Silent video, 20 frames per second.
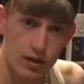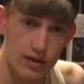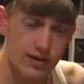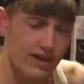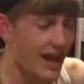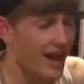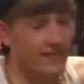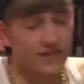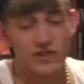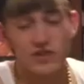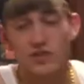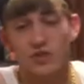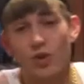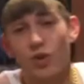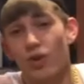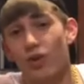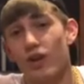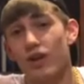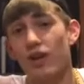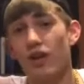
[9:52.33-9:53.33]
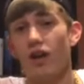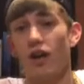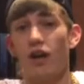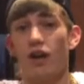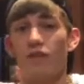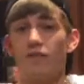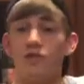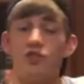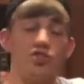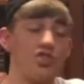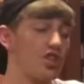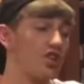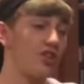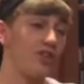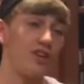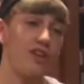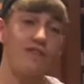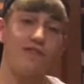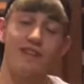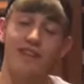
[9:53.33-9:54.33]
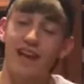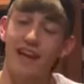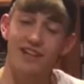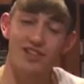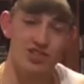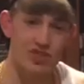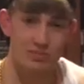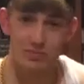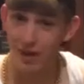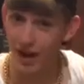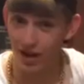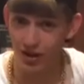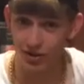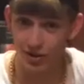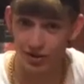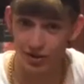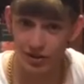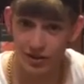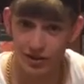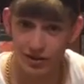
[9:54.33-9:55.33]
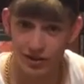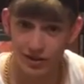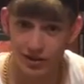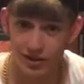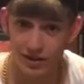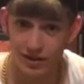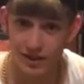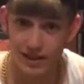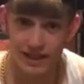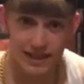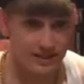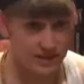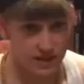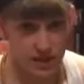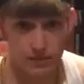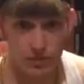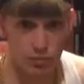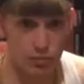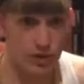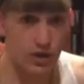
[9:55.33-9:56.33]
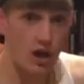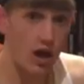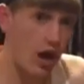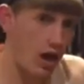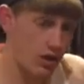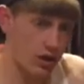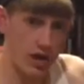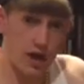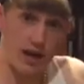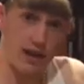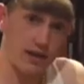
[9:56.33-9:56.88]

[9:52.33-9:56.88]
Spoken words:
Now this story of the journey of the ancient mariner, it's something we all gotta